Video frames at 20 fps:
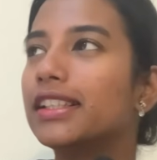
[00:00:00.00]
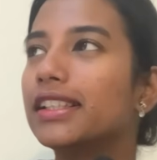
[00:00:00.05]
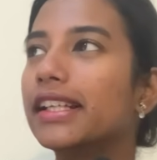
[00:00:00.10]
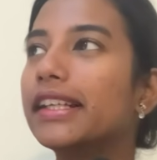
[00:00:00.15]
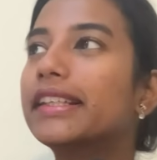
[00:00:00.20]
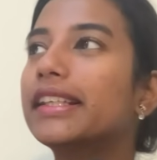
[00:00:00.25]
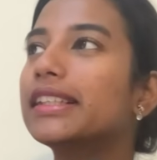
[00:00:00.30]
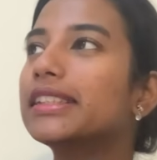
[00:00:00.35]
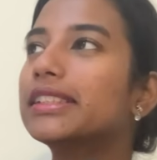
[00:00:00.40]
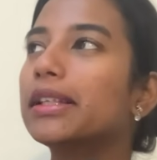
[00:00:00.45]

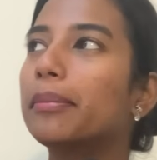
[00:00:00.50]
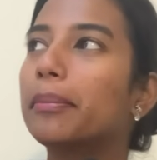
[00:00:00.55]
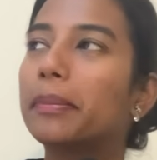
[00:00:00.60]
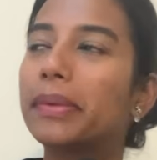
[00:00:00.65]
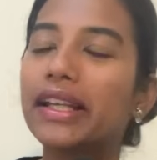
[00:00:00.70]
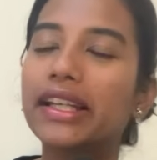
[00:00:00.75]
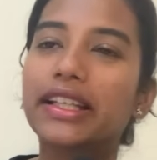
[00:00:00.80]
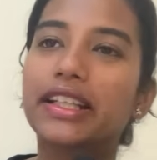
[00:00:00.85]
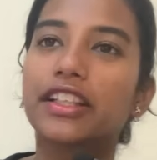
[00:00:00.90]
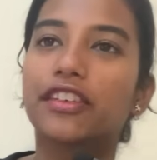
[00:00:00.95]
it is a
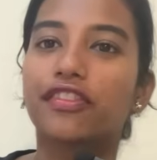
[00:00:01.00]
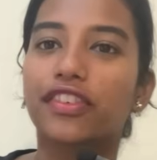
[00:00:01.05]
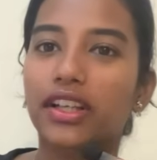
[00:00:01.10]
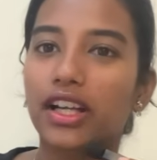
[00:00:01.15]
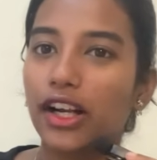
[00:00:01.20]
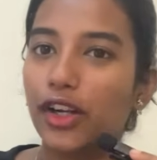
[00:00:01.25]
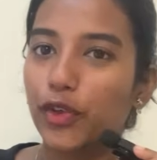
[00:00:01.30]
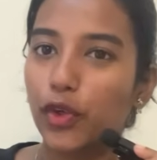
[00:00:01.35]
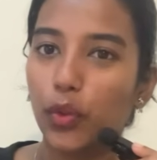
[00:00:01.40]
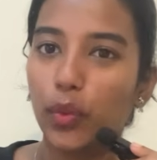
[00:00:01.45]
bit
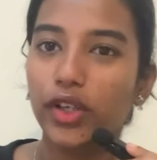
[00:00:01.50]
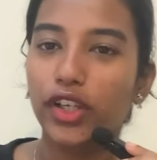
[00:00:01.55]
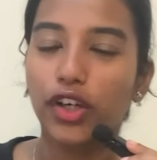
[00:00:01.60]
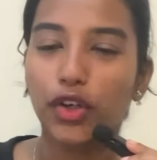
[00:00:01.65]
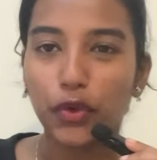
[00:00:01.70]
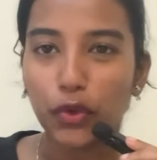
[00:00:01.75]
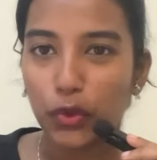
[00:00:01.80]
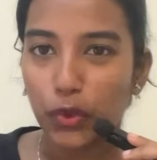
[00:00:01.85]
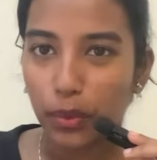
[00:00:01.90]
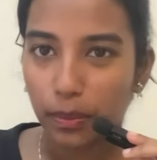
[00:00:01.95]
difficult over
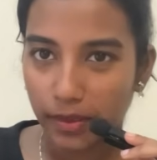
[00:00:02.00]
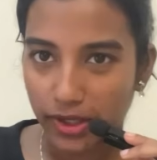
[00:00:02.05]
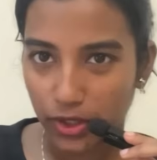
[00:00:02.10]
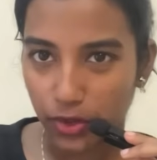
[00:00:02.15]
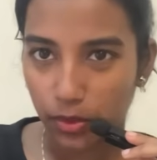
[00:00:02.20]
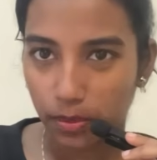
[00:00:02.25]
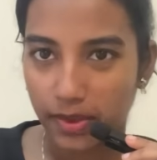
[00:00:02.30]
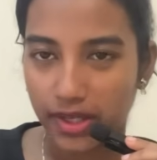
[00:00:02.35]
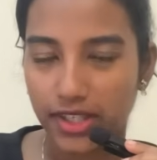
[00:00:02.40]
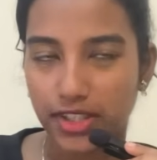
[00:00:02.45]
here to do
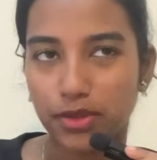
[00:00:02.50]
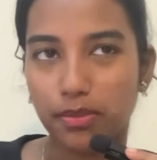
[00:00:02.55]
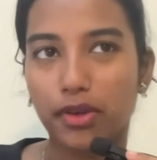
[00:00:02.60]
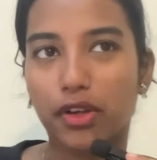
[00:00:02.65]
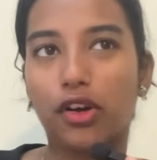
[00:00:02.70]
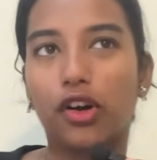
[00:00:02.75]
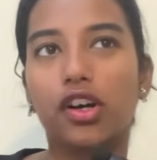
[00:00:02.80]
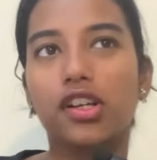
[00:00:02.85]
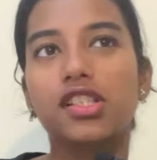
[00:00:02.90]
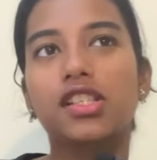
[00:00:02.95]
P2Ps
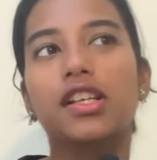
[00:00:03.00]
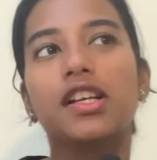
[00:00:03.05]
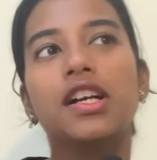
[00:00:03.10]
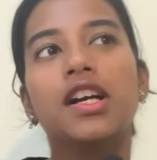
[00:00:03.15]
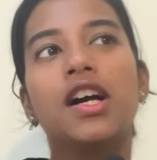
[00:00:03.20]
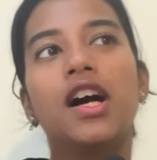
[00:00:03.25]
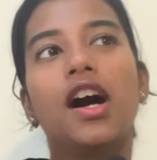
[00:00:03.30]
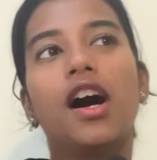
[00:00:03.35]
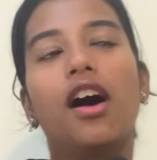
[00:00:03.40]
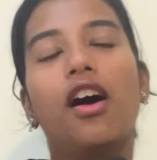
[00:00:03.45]
because
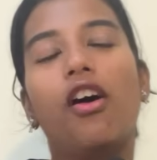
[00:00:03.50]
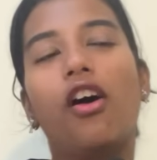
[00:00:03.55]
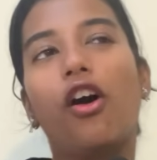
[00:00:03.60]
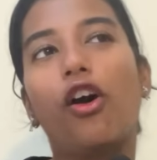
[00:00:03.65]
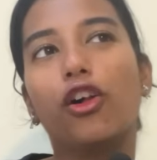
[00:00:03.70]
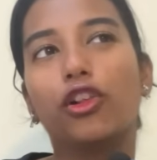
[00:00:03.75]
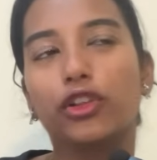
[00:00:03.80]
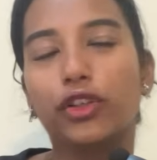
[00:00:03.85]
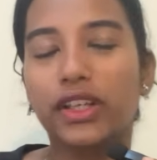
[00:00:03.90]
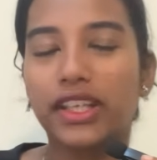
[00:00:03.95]

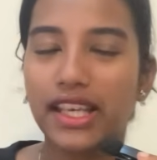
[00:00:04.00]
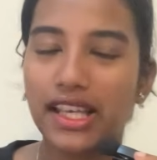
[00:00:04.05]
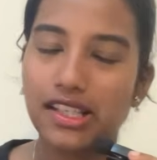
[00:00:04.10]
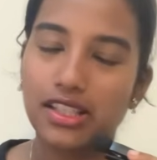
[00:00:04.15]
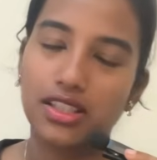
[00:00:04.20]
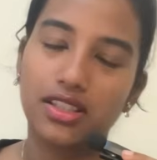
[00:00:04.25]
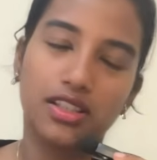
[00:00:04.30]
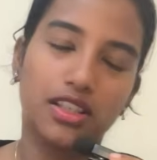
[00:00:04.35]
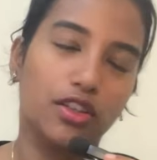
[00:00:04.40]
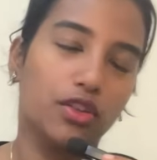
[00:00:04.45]
although
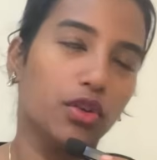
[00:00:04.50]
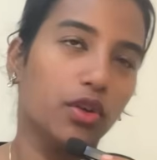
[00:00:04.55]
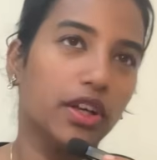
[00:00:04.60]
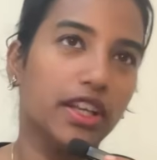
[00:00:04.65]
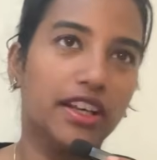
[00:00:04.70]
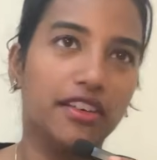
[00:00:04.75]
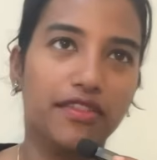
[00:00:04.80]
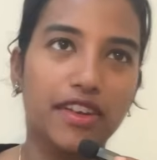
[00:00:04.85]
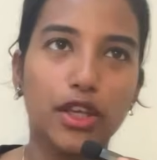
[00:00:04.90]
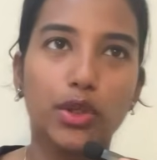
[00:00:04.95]
yes, in a
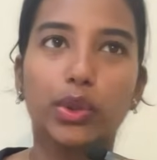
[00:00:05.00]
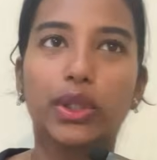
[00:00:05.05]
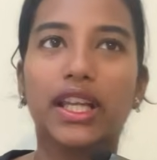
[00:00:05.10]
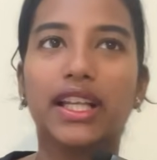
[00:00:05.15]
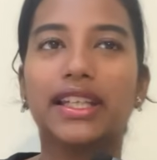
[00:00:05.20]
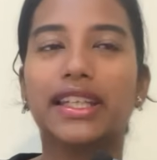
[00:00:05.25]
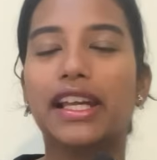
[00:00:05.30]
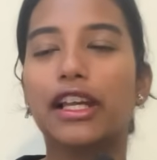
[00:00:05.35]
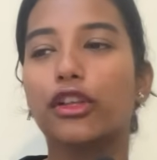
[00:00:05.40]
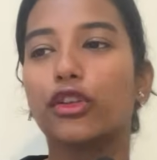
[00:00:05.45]
way you
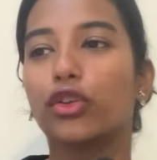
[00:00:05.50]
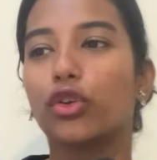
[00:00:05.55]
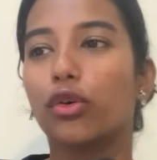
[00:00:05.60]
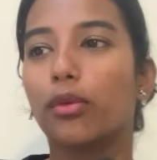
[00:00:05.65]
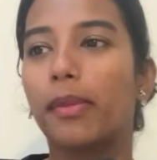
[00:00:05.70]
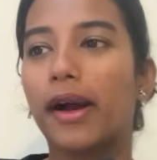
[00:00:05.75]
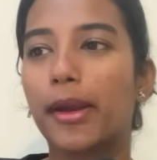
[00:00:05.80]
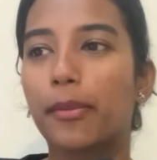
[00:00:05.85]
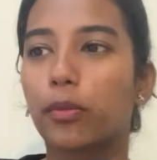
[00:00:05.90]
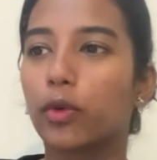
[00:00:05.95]
can tell,
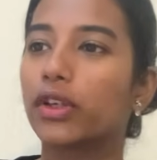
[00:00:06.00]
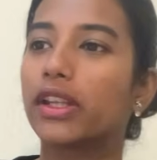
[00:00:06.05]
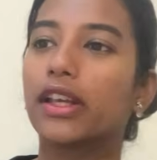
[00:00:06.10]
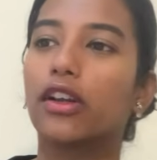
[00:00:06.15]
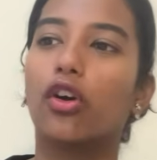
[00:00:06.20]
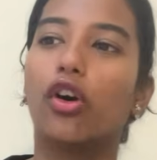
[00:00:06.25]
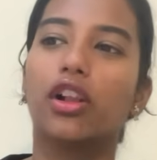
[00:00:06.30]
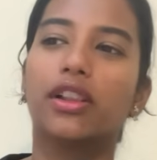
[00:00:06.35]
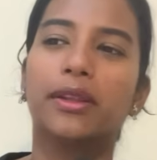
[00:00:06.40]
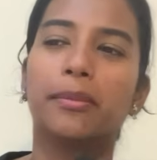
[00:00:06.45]
by putting
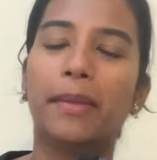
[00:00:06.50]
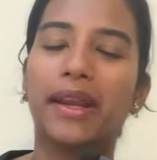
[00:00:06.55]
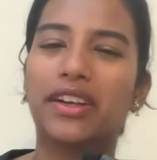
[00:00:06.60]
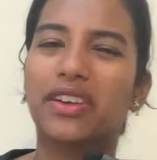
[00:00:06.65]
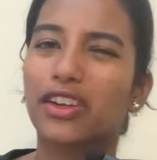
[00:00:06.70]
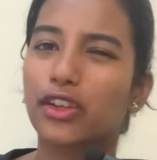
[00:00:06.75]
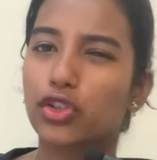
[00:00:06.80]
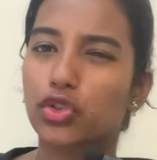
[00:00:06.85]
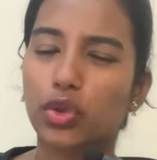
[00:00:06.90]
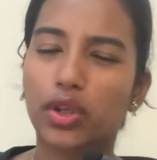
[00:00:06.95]
all the
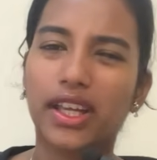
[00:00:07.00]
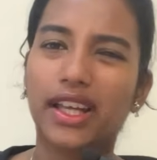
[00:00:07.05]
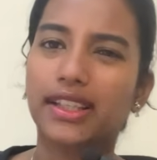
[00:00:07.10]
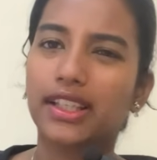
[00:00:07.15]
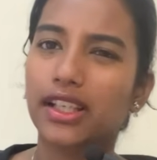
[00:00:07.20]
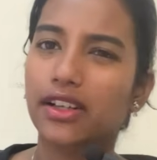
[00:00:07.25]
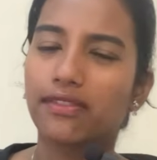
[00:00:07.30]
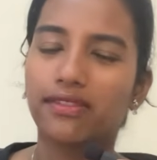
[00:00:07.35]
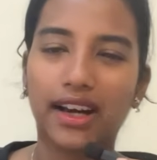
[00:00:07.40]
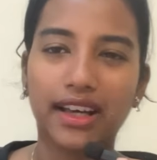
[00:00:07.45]
metrics
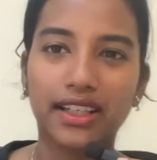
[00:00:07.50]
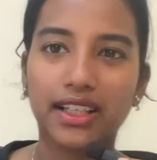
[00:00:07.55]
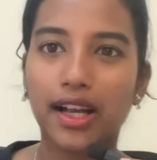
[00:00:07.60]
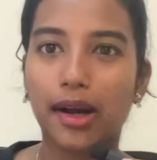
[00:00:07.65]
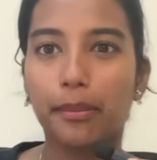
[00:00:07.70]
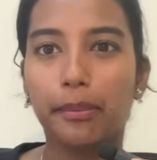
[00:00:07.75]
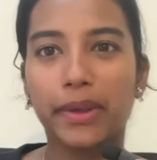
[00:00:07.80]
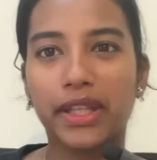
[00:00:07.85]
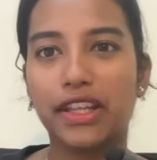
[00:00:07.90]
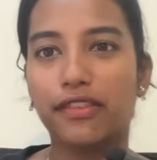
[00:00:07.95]
together, one
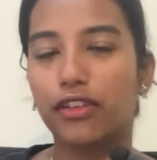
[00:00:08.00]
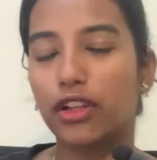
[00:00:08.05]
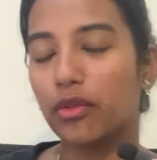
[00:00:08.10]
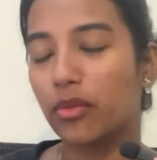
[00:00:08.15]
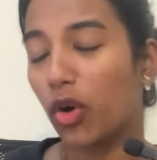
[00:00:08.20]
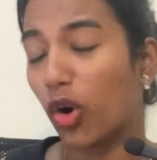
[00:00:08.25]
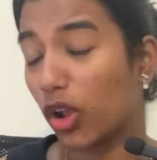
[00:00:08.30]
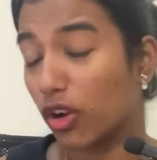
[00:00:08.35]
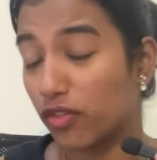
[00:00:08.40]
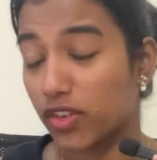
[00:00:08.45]
company will
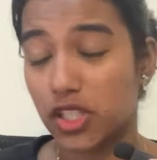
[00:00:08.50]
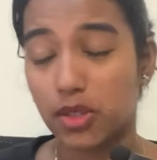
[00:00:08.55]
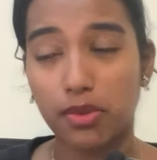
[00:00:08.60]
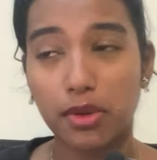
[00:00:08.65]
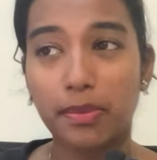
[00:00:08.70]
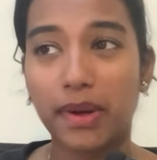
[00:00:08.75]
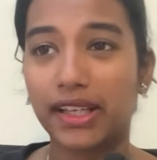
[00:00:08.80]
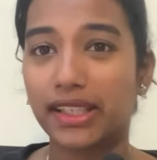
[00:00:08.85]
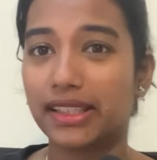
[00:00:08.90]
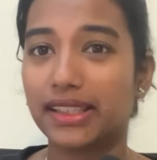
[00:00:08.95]
always be
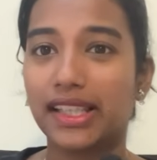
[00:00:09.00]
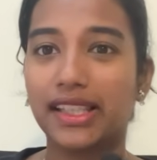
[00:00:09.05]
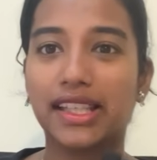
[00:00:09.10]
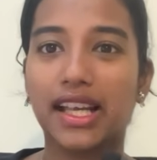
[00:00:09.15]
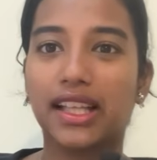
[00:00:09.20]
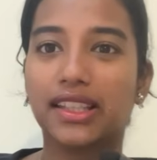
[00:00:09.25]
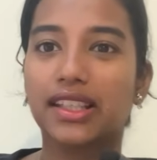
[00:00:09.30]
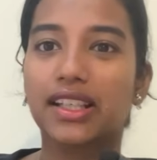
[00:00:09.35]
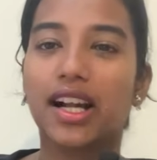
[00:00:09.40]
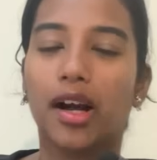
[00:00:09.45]
better than the
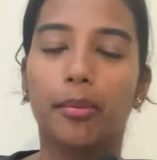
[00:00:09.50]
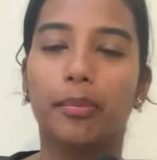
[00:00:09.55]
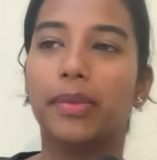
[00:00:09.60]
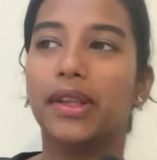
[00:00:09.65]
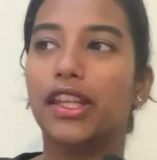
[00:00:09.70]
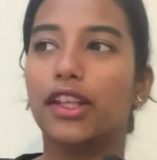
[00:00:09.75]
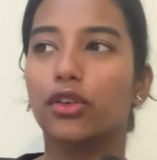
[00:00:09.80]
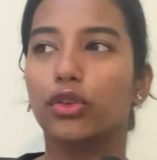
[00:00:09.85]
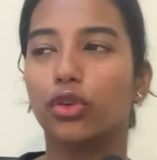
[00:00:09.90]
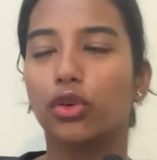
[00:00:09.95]
other
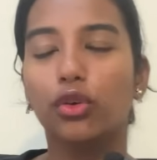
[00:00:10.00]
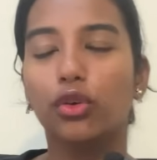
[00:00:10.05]
company,